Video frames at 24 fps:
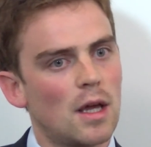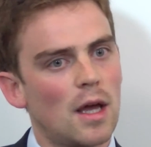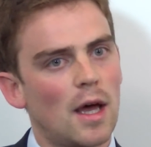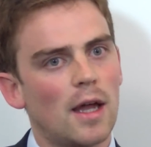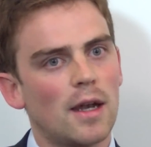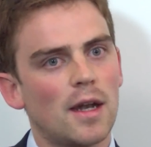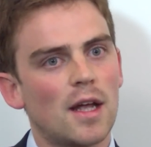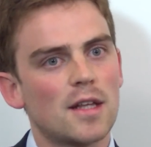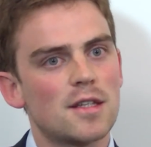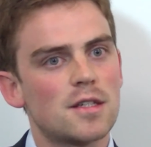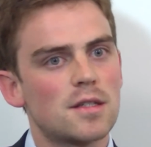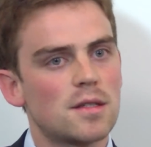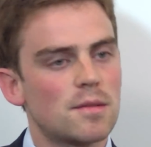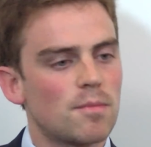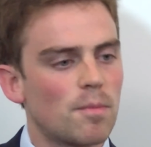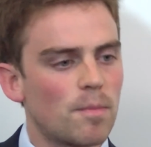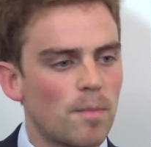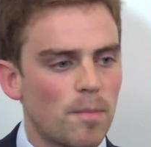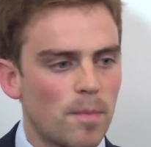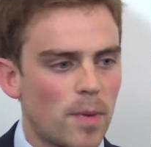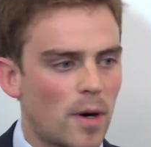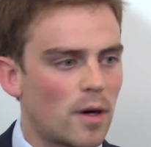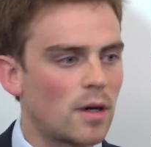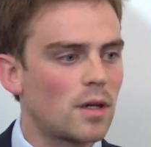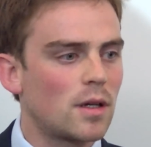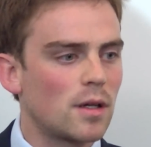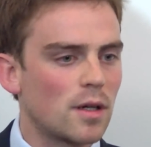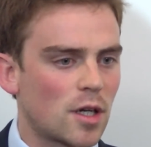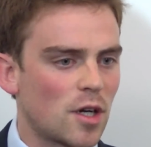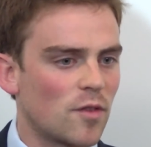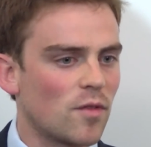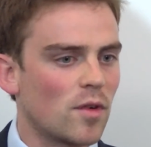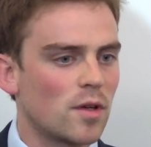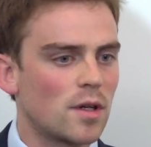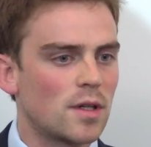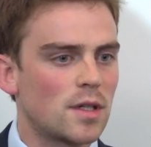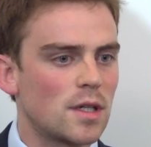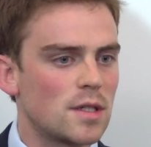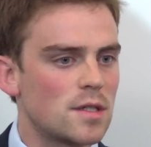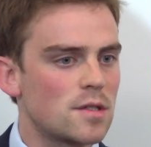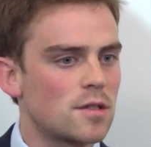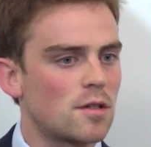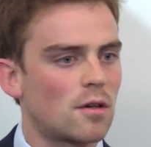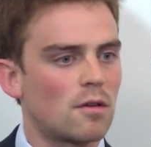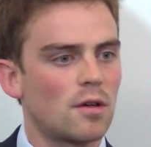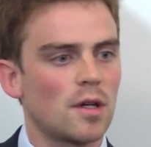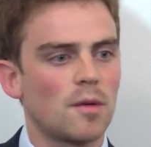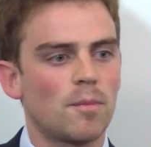And that's partly a commodity
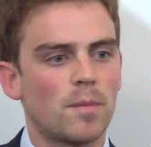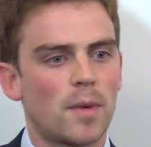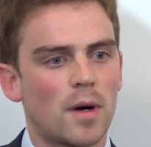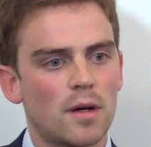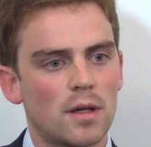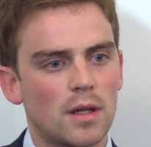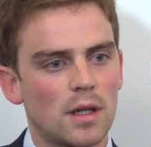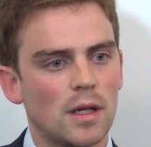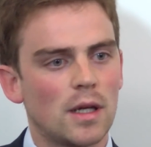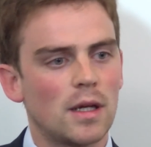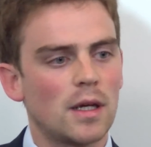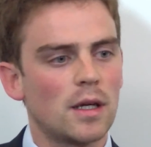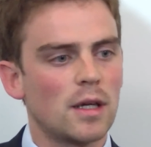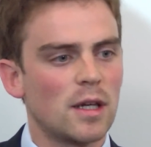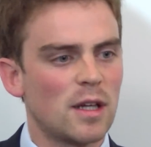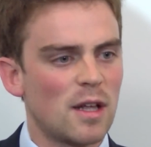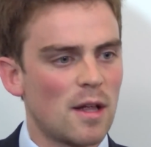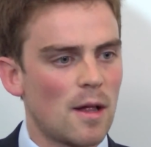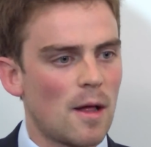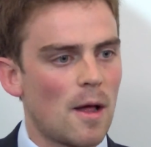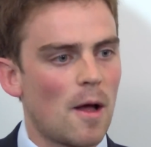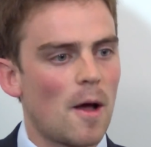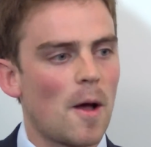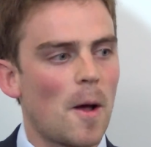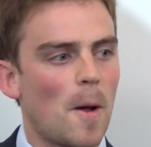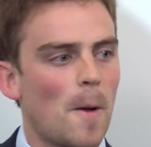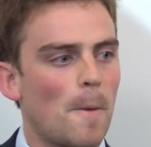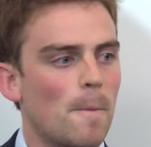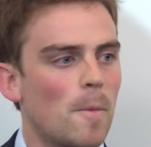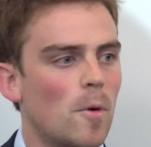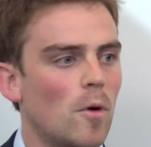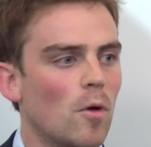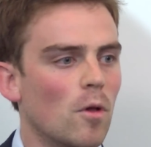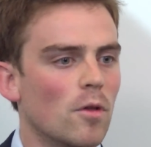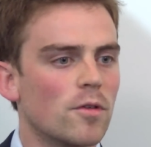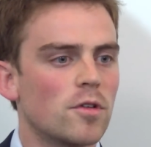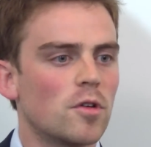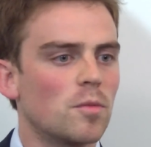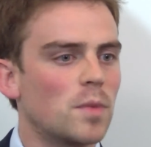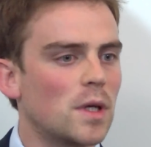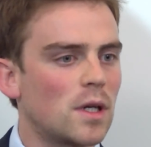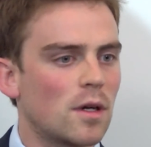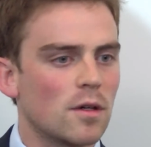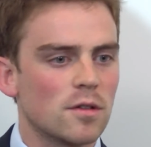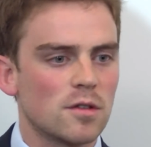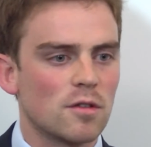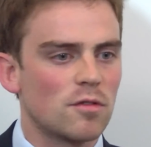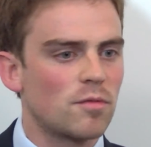story, partly also
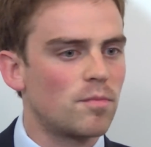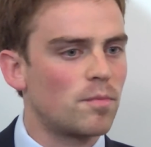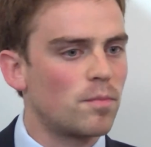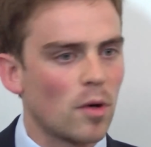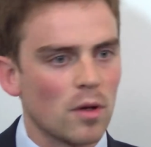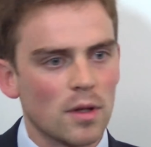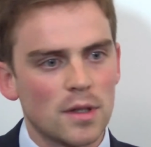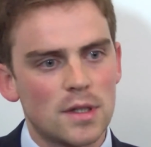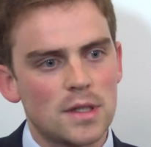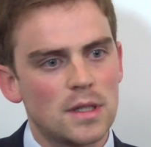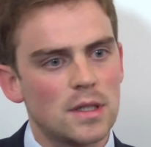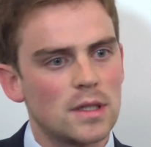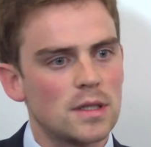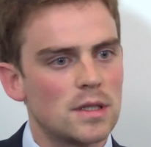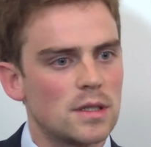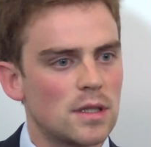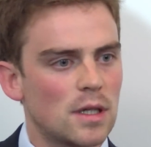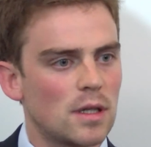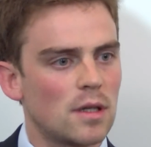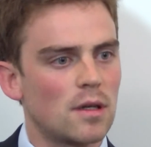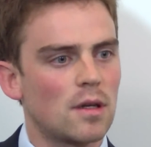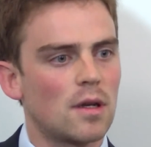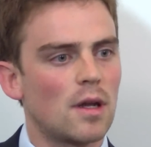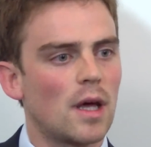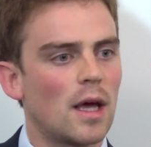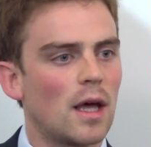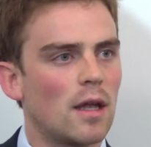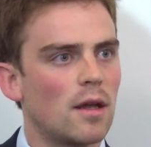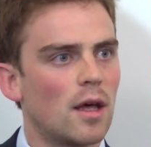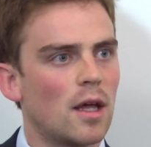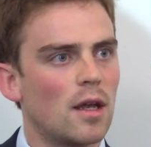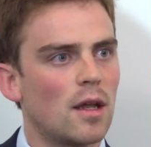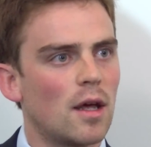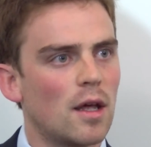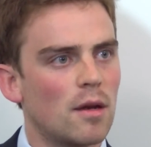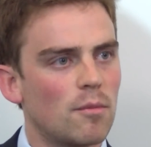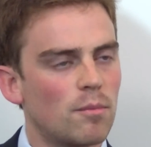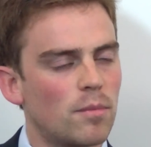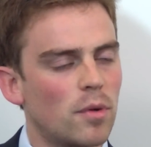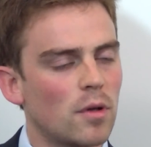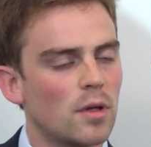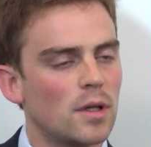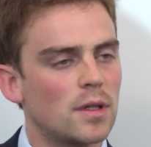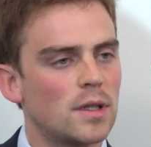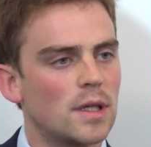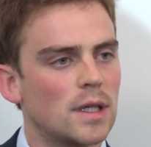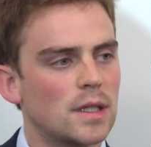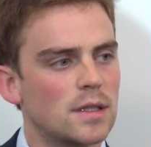because of policies and
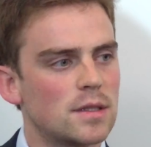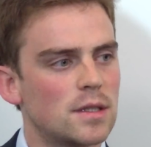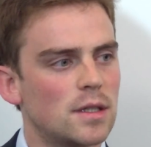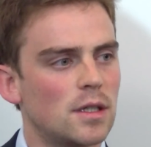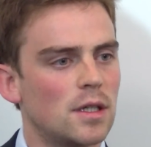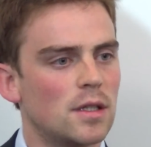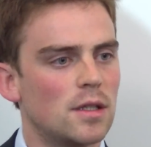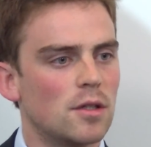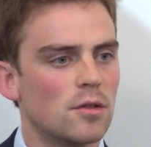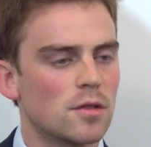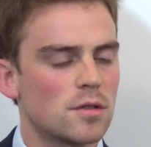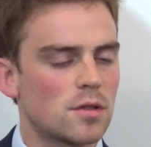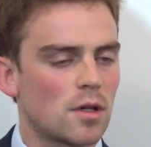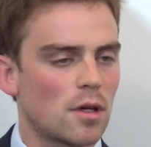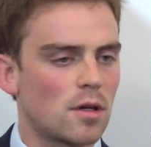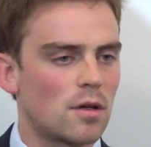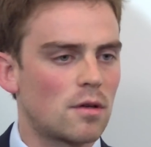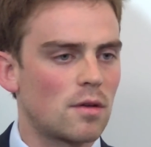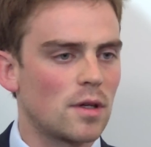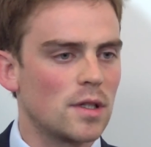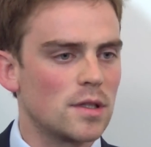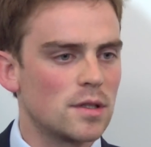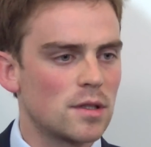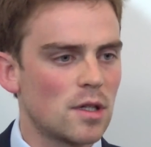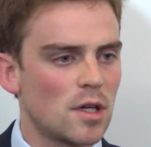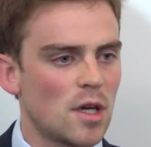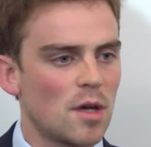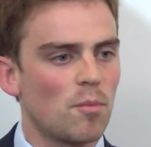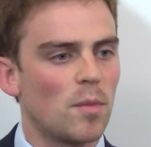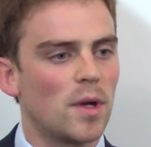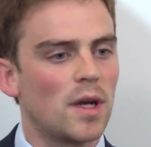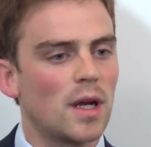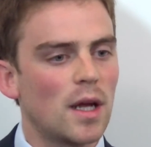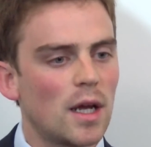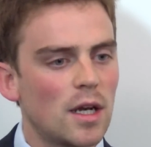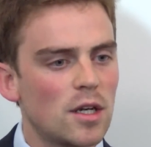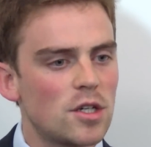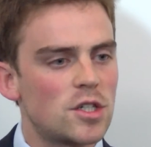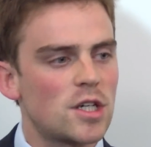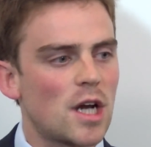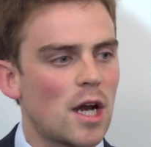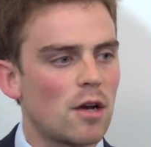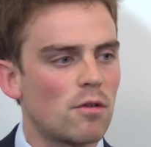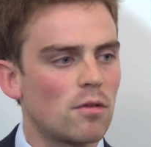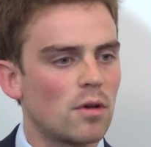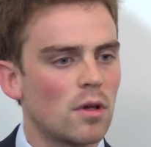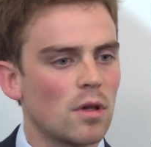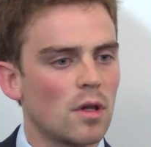politics in those countries. But in
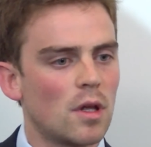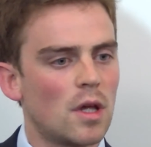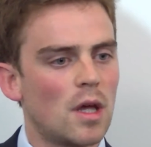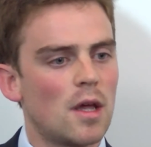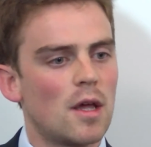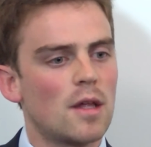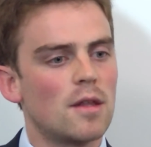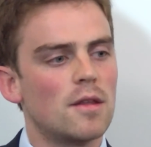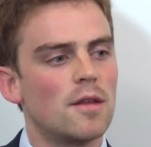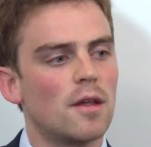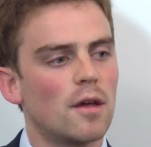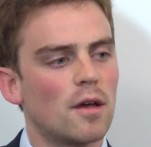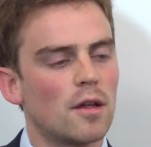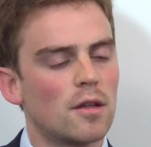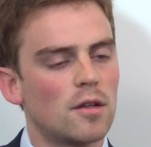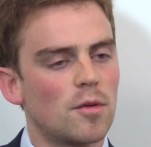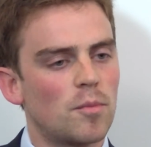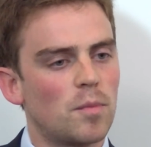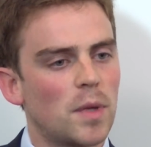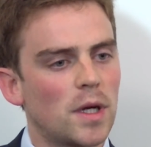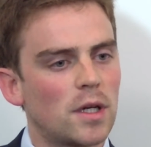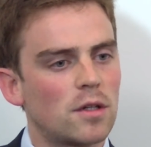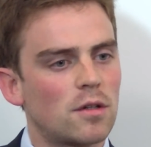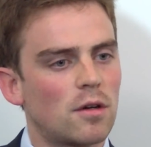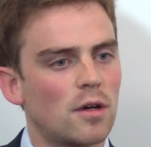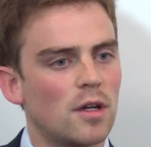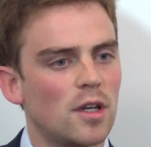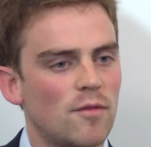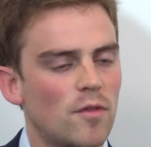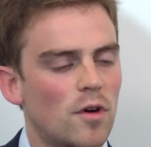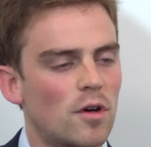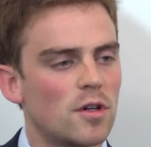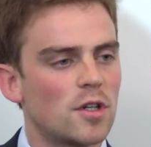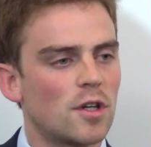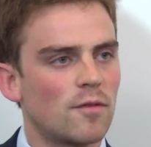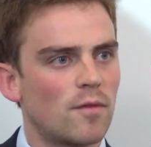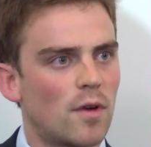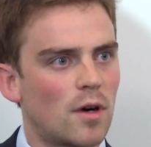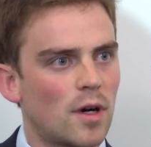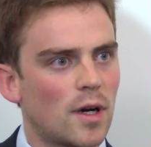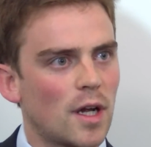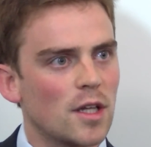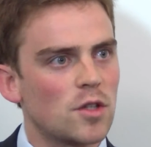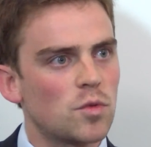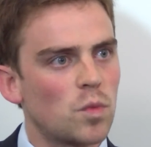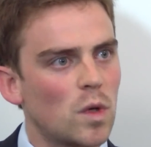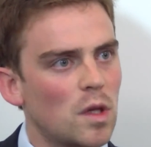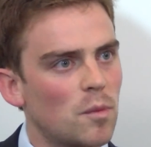general, the picture in emerging
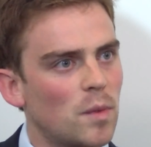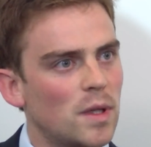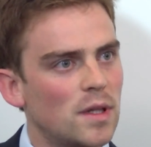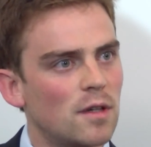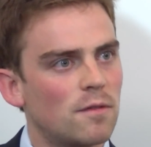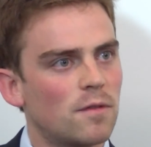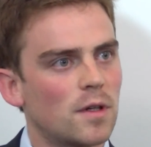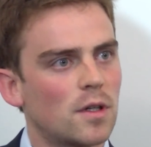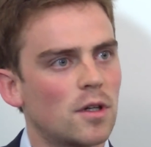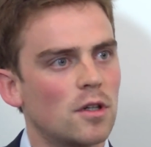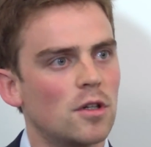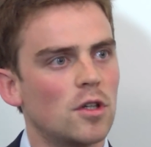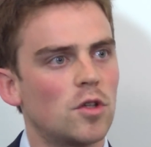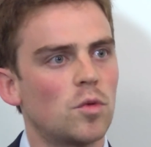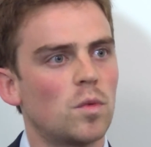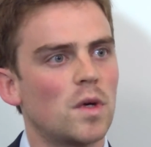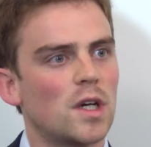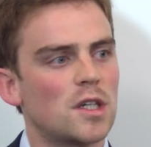markets will be difficult.